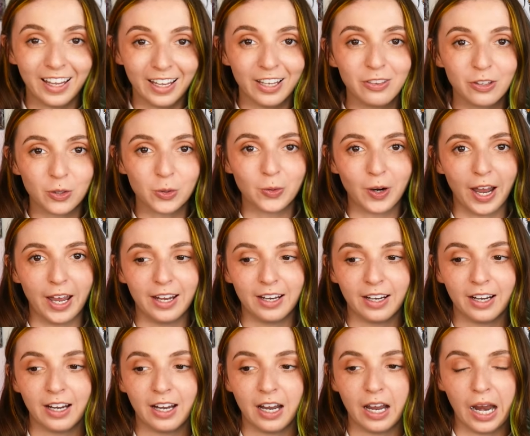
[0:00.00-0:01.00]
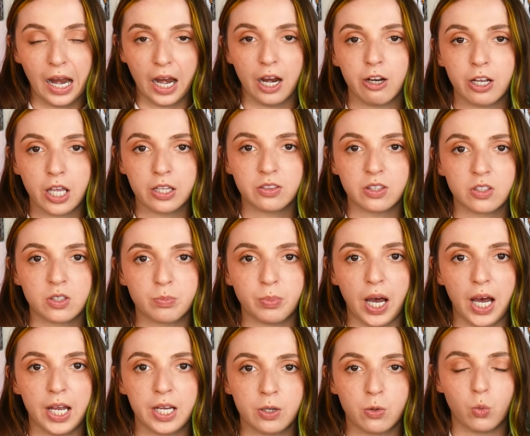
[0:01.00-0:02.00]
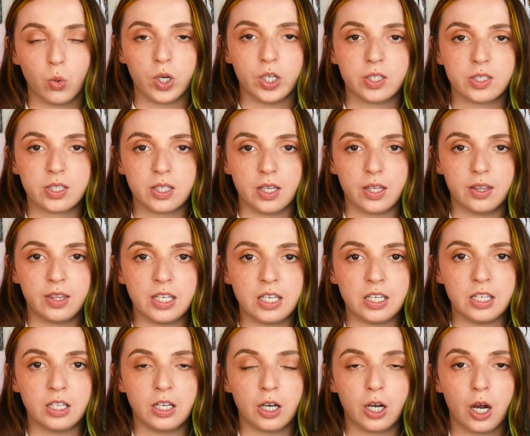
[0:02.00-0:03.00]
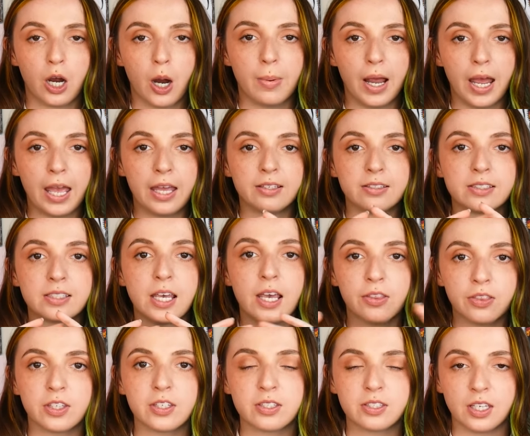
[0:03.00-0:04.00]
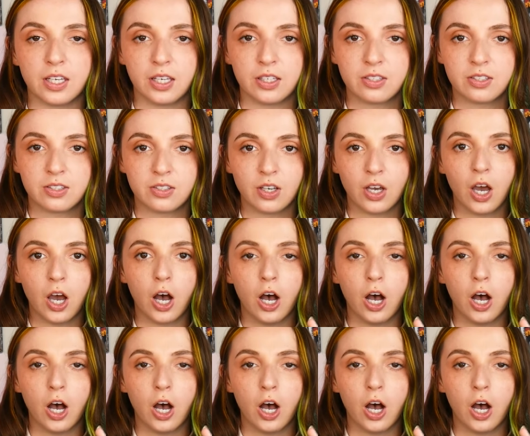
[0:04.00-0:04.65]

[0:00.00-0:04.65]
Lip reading: Either way, Harriet the Spy was the antithesis